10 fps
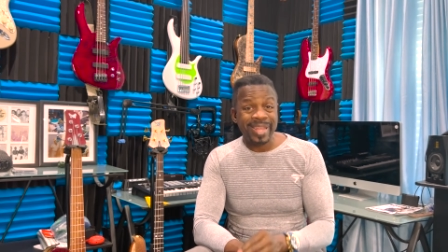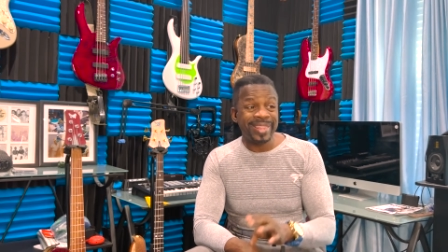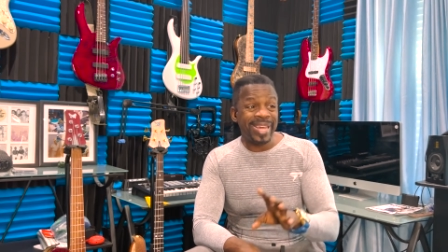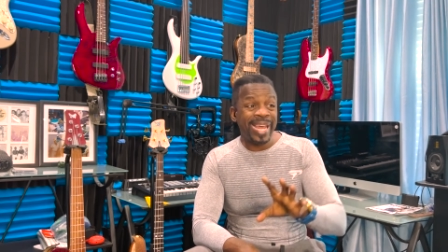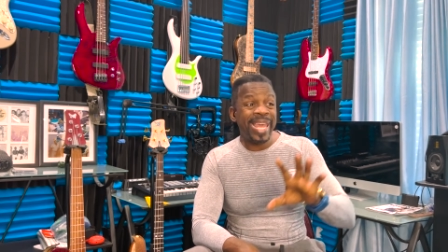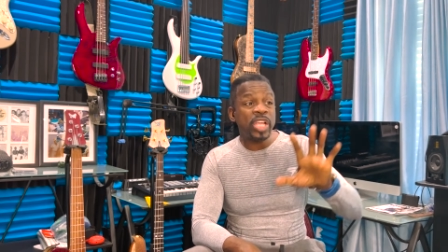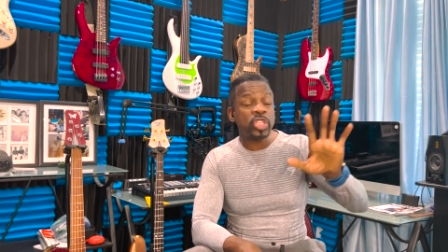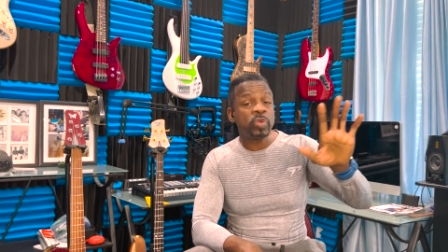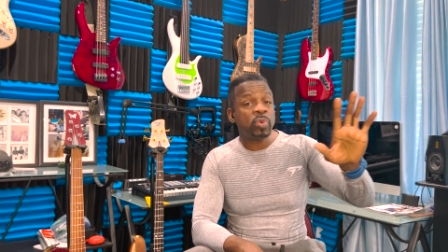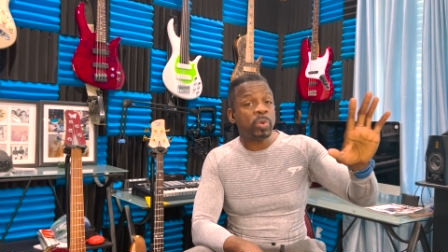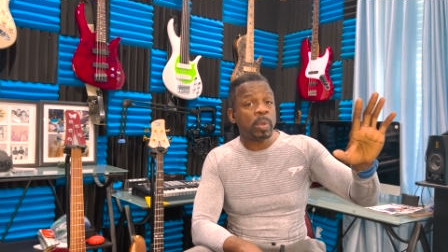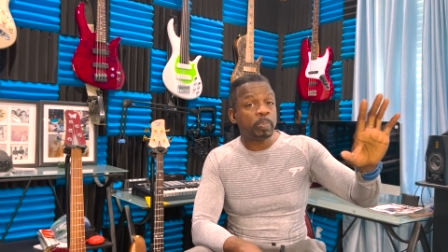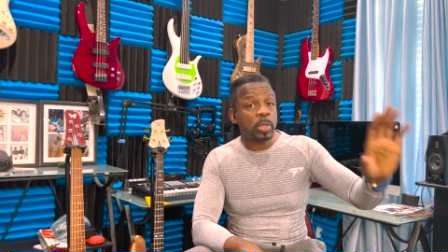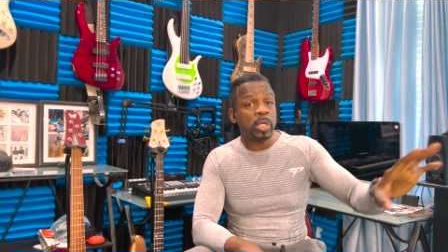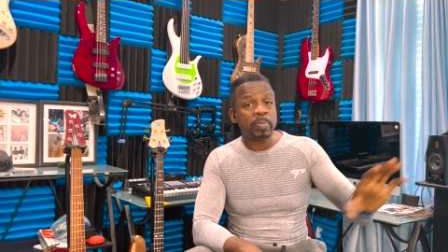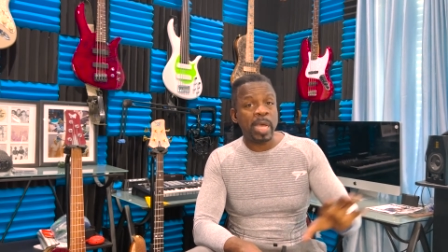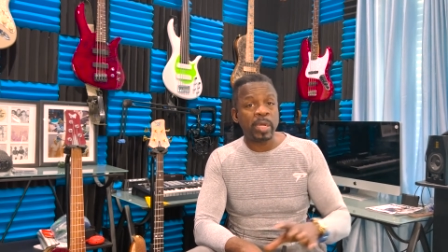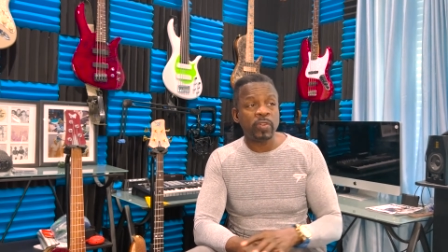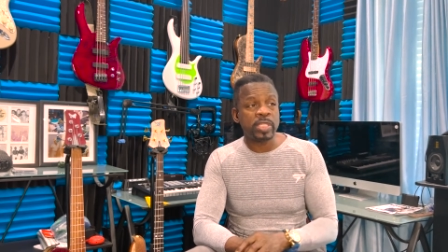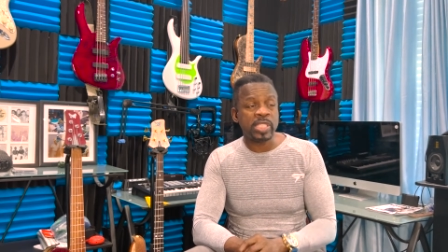that I actually wrote a book about
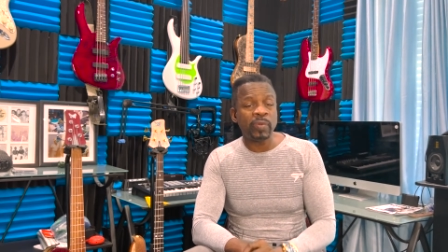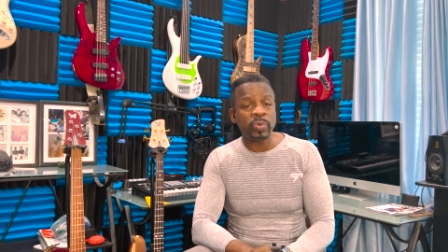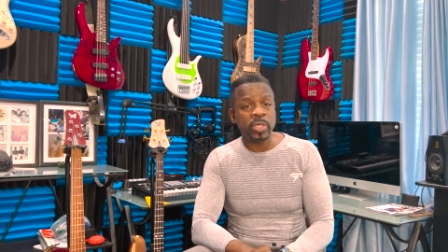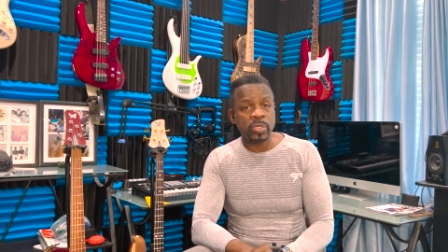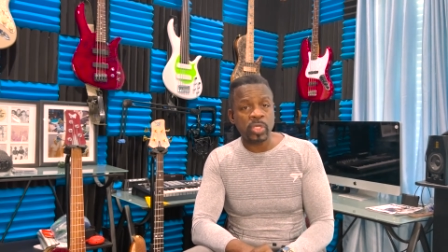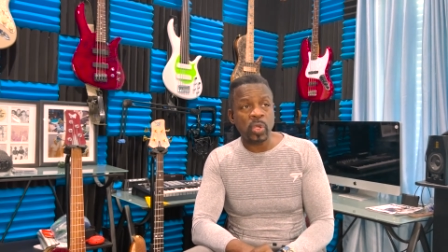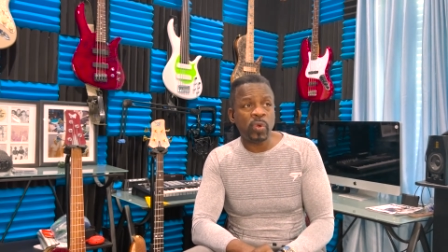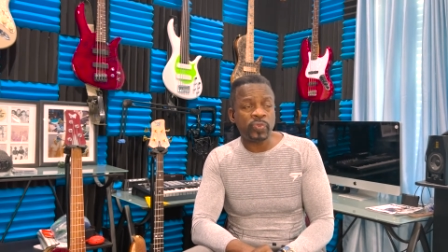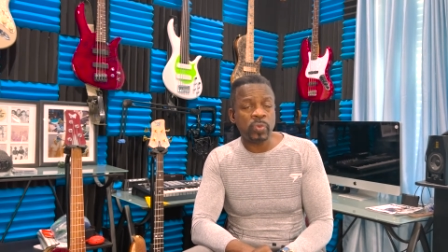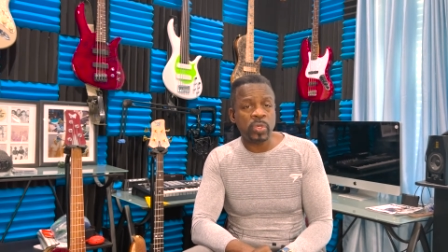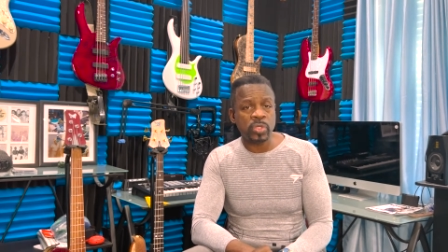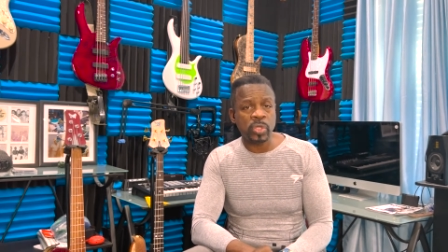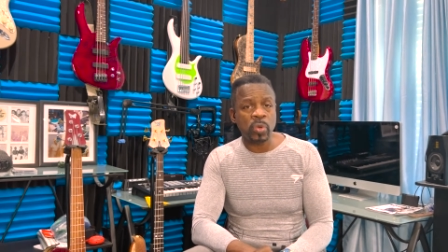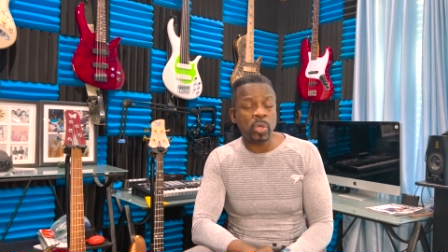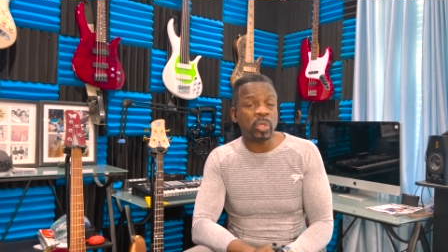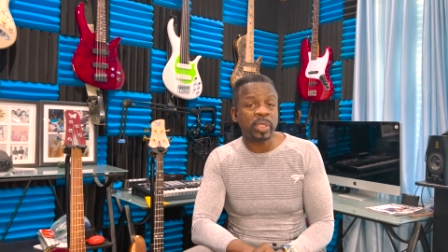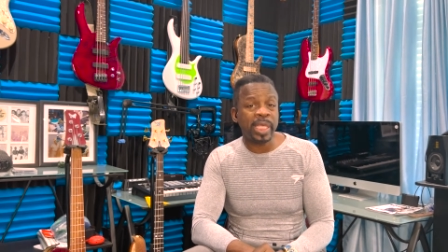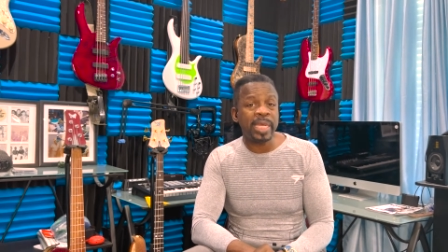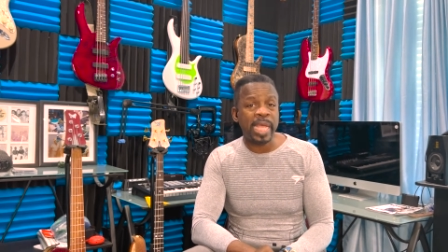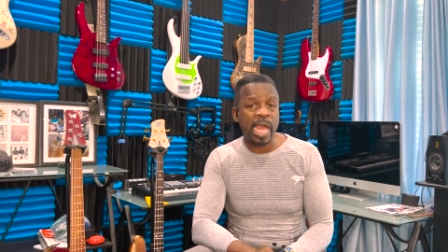it uh, several years ago, a few years ago, called
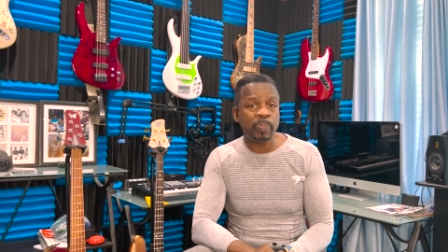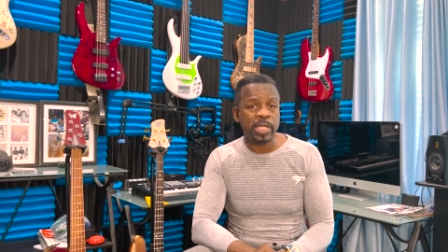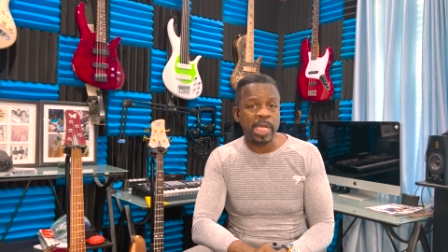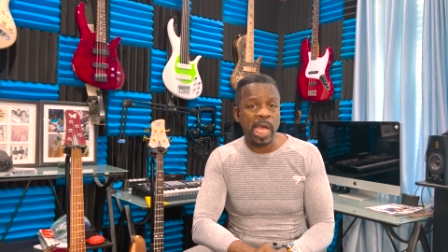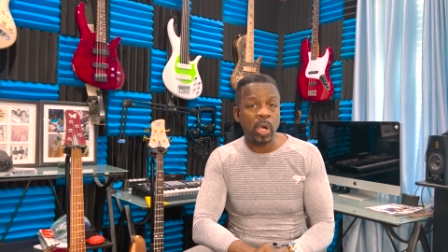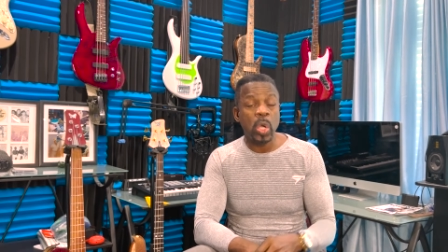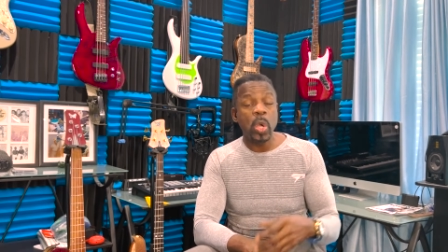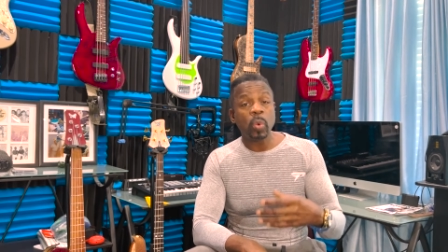Get Happy Now,